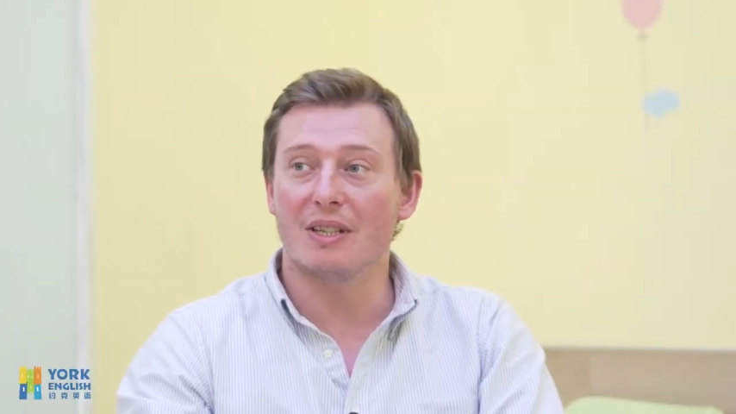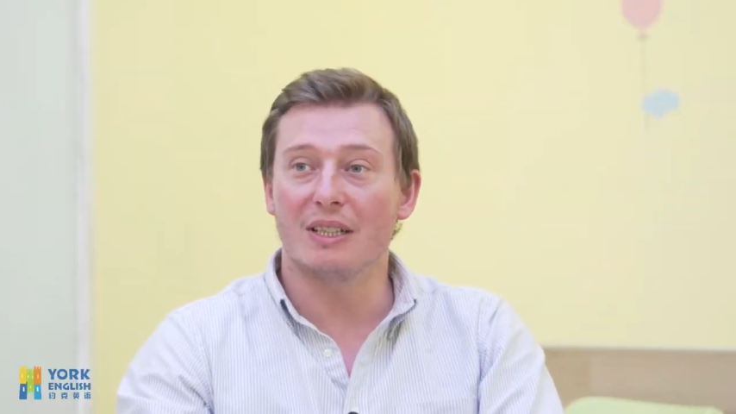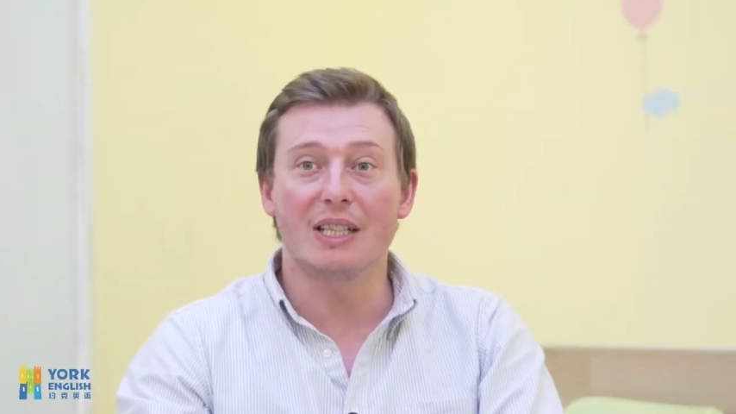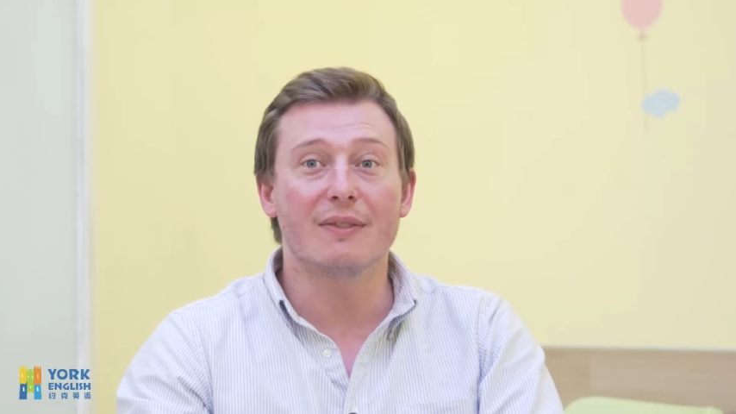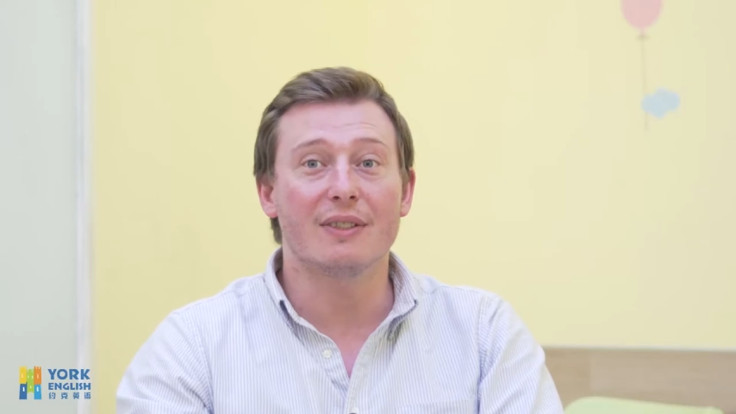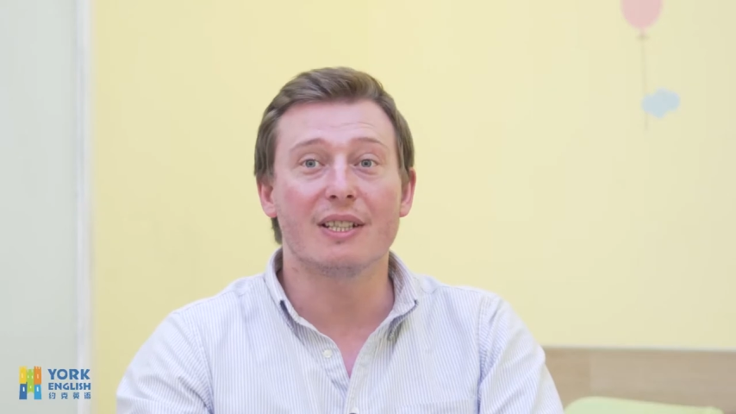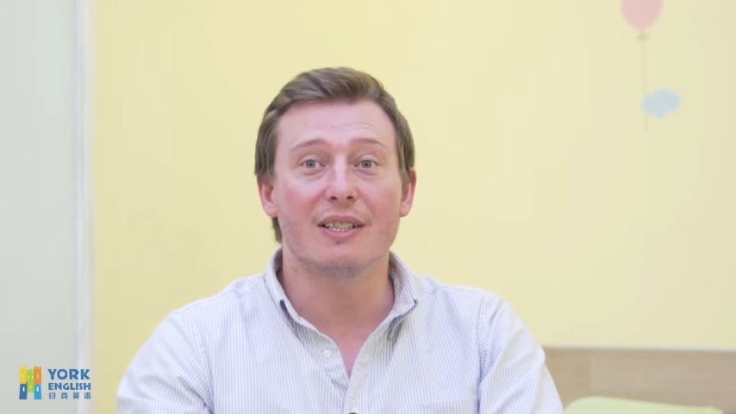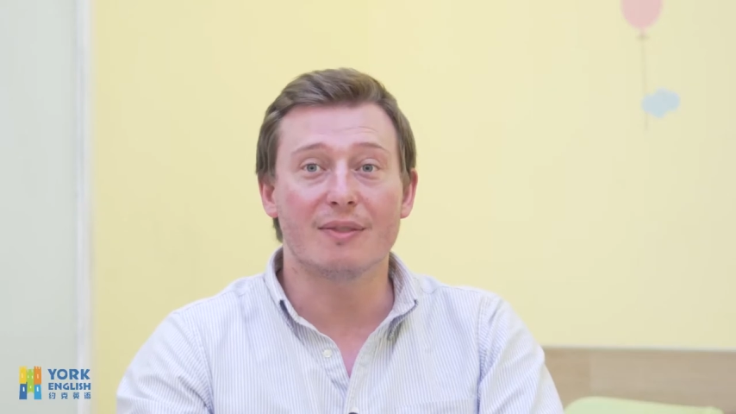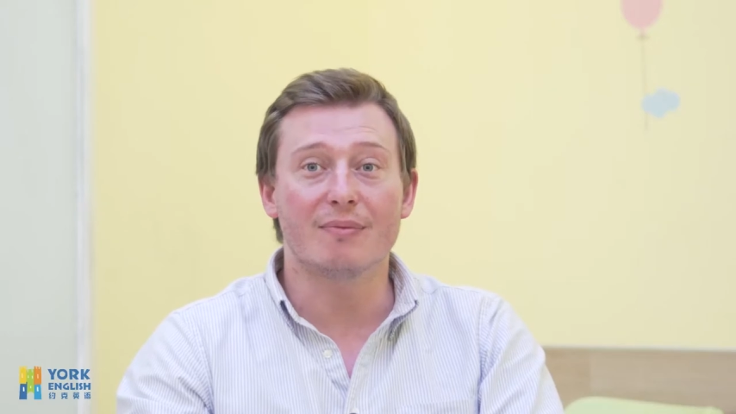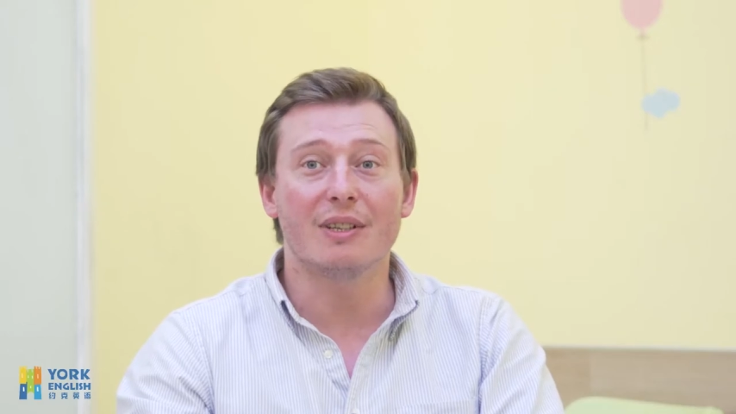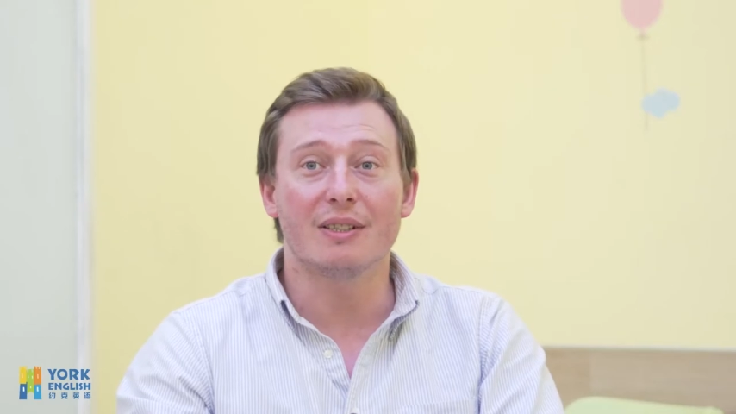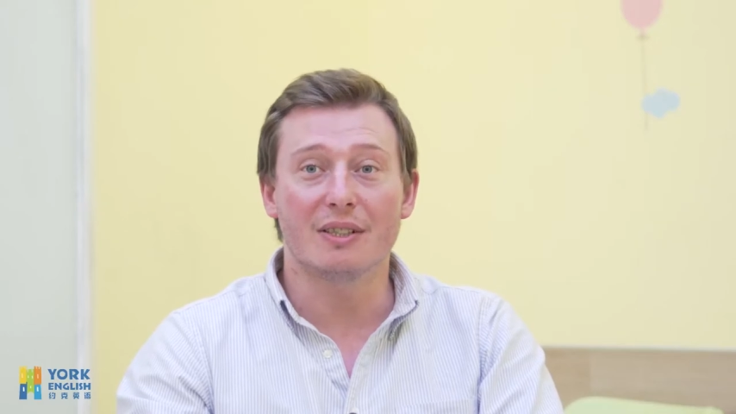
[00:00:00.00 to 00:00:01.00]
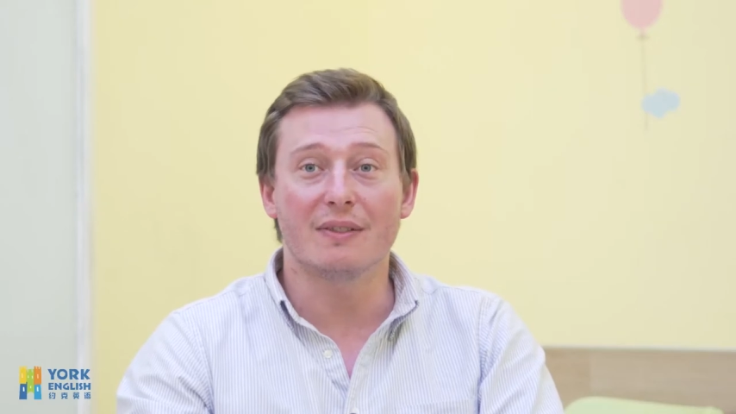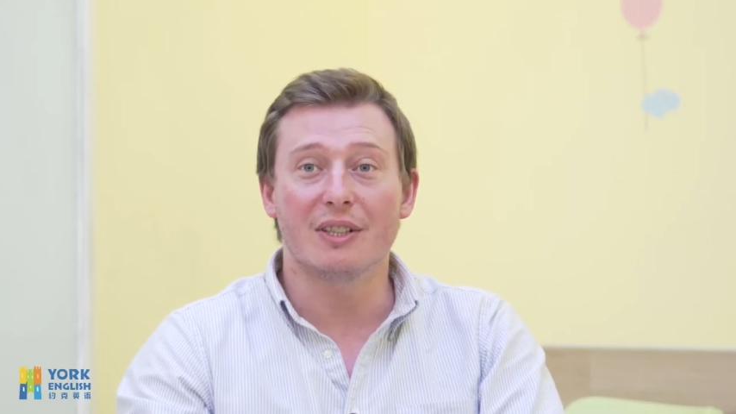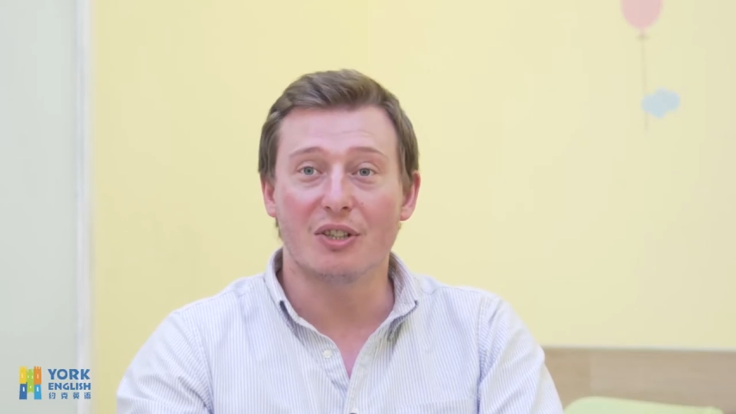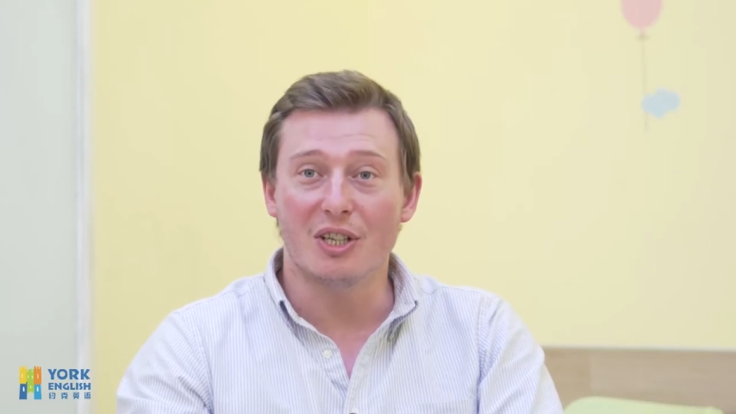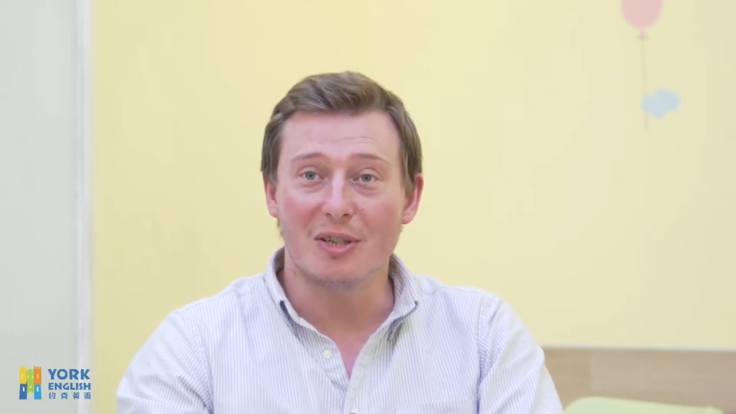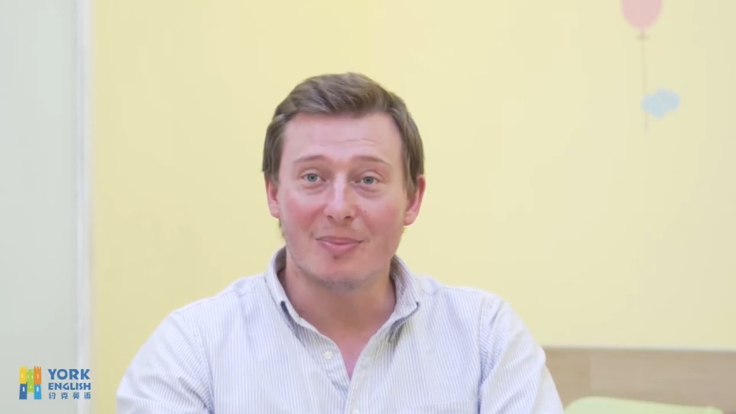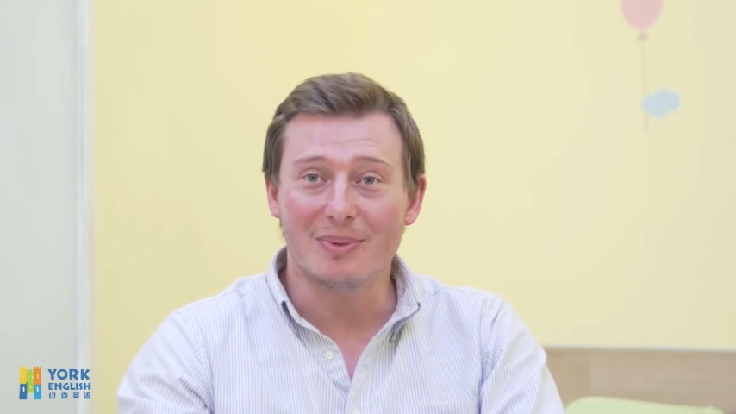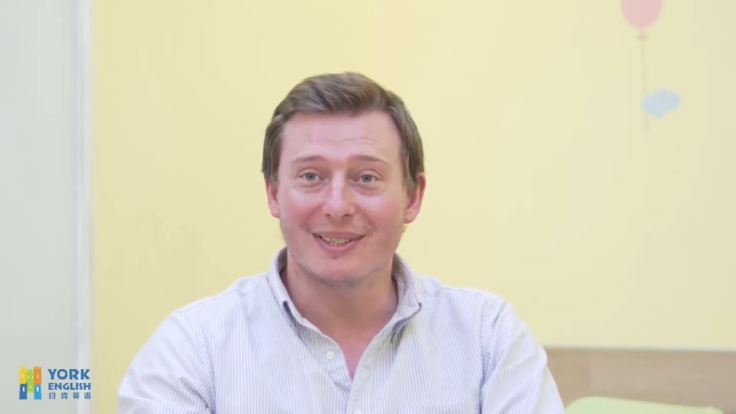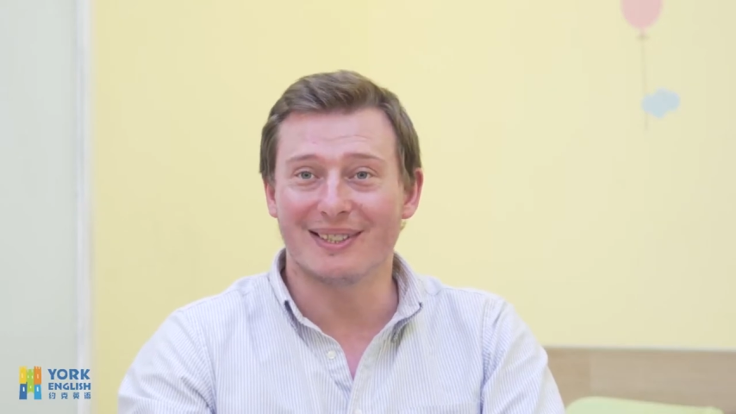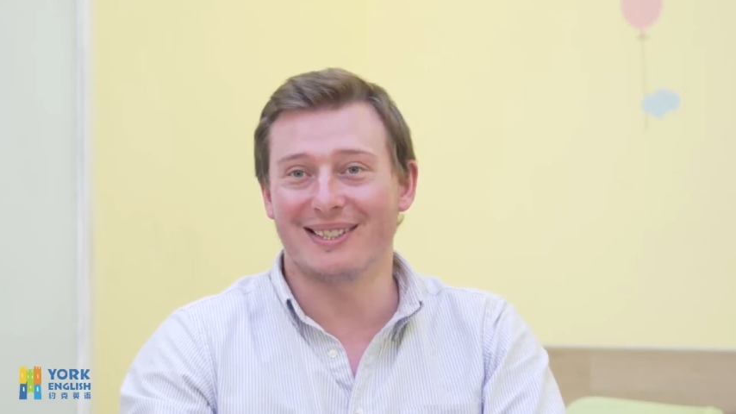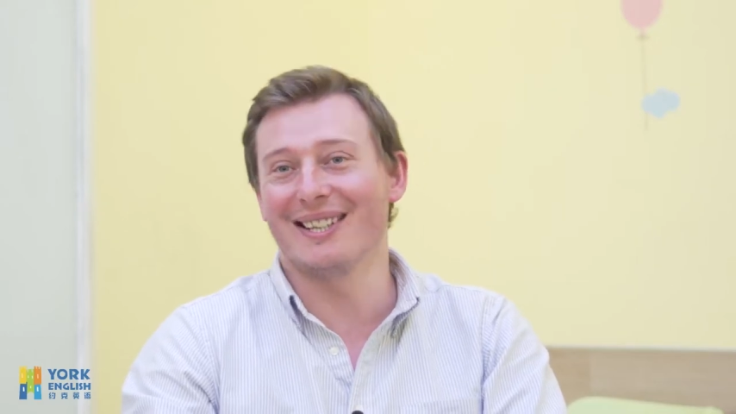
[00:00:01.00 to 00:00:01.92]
living is relatively cheap.